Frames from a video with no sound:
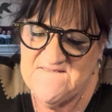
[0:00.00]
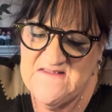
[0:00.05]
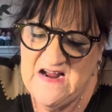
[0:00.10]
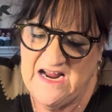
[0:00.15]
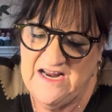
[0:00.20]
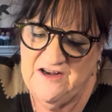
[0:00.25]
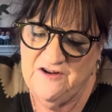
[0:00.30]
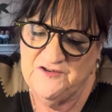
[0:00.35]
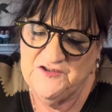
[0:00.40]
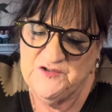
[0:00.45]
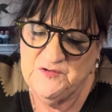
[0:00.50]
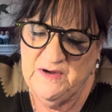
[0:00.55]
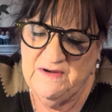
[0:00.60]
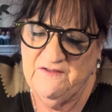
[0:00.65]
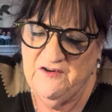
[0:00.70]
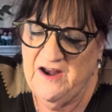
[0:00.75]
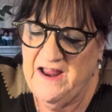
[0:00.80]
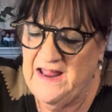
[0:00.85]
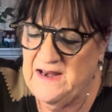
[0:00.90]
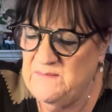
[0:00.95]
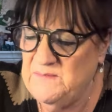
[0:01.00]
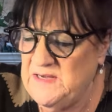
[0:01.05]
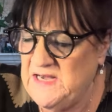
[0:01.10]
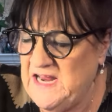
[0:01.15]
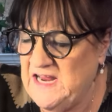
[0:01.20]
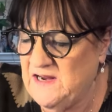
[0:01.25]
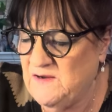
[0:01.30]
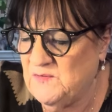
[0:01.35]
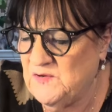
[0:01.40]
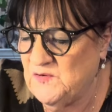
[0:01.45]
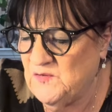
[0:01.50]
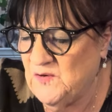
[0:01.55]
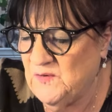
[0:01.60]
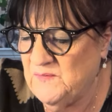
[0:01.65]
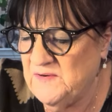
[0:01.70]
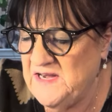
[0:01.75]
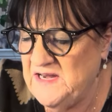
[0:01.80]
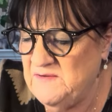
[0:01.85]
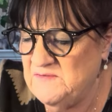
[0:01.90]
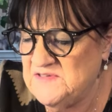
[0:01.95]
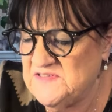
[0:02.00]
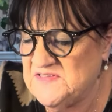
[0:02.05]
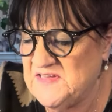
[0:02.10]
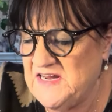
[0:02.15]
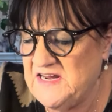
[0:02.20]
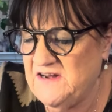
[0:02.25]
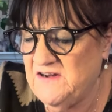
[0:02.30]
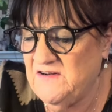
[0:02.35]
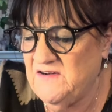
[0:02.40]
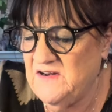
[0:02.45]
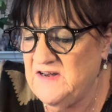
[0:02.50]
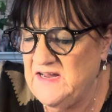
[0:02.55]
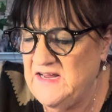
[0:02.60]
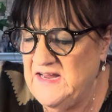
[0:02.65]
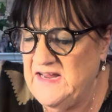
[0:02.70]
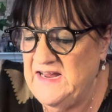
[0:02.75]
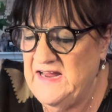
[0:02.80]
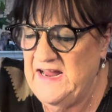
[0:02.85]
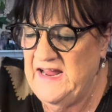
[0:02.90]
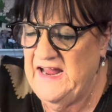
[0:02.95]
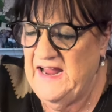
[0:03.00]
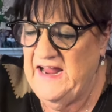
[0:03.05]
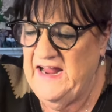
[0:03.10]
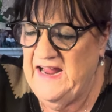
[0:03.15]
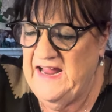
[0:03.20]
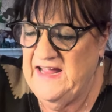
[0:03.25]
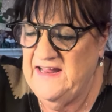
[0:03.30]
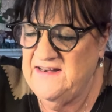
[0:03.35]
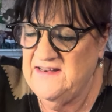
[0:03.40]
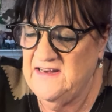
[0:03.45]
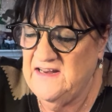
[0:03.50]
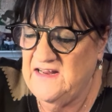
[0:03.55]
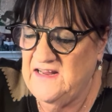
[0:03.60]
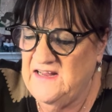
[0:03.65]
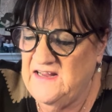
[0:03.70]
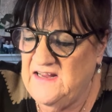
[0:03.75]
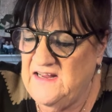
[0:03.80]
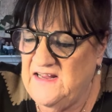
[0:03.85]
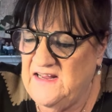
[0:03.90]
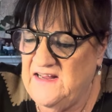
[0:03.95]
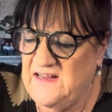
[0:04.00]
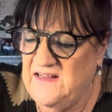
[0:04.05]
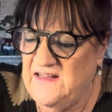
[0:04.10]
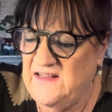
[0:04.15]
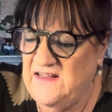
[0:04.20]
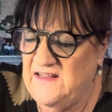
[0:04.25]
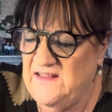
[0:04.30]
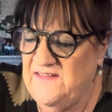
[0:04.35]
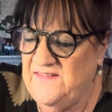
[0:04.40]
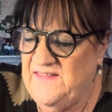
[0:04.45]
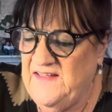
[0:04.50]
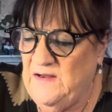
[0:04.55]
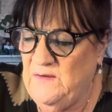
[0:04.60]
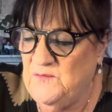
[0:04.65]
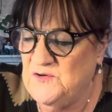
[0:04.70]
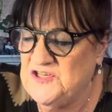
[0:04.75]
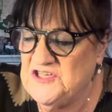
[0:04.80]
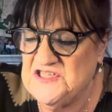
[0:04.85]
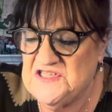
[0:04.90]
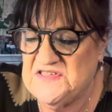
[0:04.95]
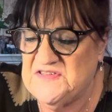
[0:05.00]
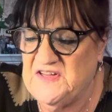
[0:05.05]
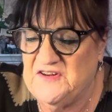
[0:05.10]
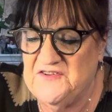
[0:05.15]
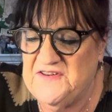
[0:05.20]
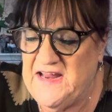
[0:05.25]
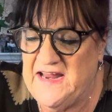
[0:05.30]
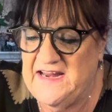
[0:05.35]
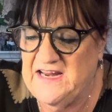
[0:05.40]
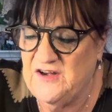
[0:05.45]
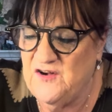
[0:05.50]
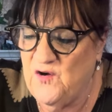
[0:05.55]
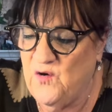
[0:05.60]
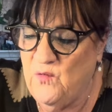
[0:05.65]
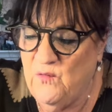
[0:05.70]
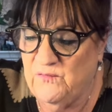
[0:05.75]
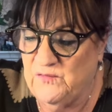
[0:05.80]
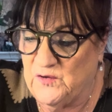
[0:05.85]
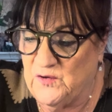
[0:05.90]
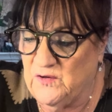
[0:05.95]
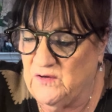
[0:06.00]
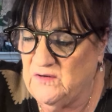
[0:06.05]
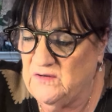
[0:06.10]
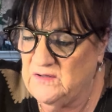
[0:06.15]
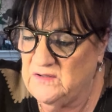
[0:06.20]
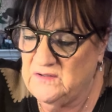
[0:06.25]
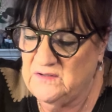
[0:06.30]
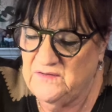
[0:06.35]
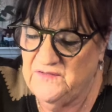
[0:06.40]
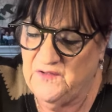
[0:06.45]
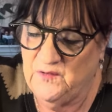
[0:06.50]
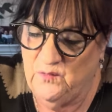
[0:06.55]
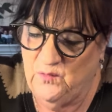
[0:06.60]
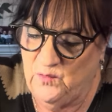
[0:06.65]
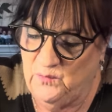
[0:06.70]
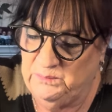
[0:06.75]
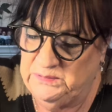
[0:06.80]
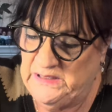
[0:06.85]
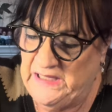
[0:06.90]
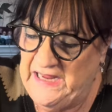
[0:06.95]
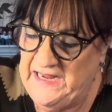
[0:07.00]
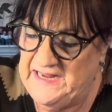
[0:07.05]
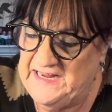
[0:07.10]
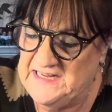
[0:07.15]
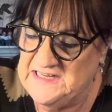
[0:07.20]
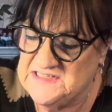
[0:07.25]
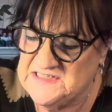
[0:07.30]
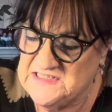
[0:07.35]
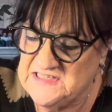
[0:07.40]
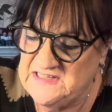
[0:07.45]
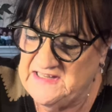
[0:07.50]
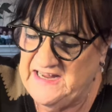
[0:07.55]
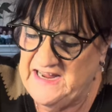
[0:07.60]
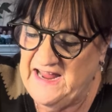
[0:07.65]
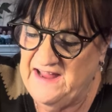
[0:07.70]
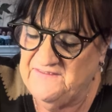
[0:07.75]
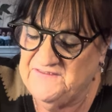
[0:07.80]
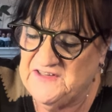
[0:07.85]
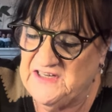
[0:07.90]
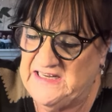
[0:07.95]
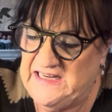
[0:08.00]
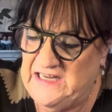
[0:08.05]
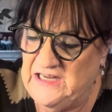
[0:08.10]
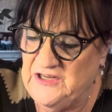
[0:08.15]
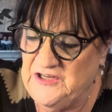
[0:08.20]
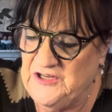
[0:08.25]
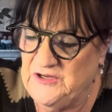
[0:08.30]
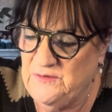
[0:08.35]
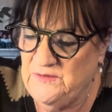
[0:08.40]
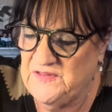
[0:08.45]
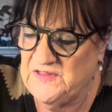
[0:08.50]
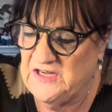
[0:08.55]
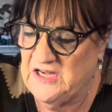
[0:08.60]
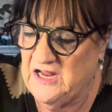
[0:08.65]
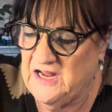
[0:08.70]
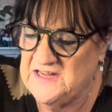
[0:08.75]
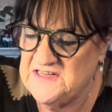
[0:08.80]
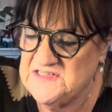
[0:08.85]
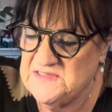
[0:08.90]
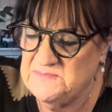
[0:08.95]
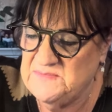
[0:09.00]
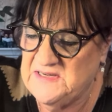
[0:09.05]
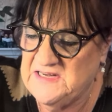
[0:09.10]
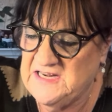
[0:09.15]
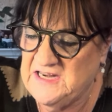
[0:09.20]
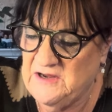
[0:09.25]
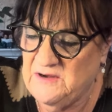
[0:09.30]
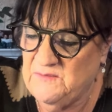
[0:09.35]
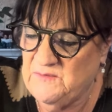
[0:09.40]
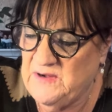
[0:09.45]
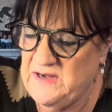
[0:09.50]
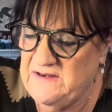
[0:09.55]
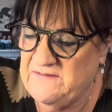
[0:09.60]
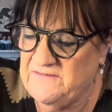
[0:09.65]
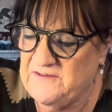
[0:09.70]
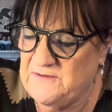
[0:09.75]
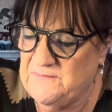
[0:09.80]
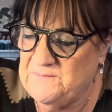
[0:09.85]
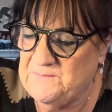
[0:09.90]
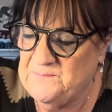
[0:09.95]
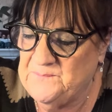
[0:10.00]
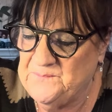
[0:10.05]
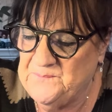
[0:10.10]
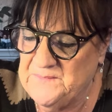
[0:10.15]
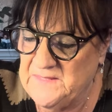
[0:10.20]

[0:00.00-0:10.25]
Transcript: I know Trevor had them in Ecuador when he was there. And they're taking over the whole place, and they have to euthanize them to get rid of them.